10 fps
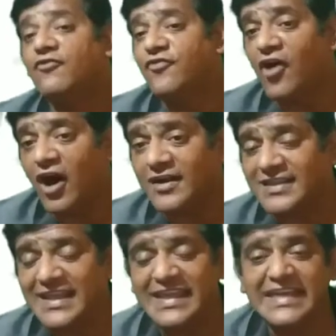for
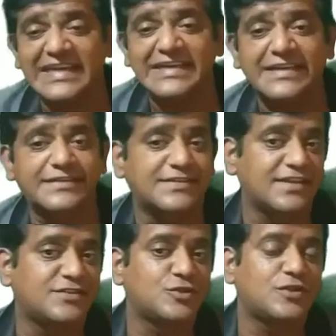the year in
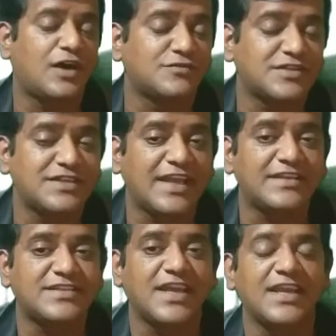the
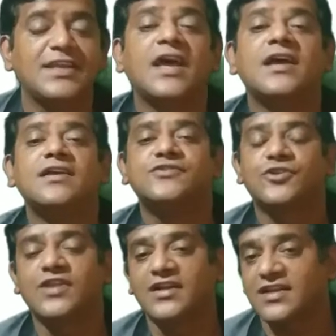2018.
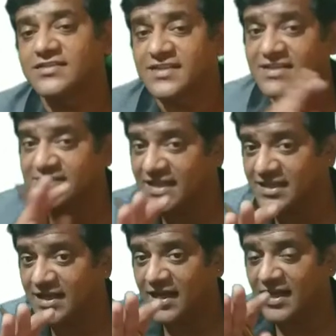So that is, it is an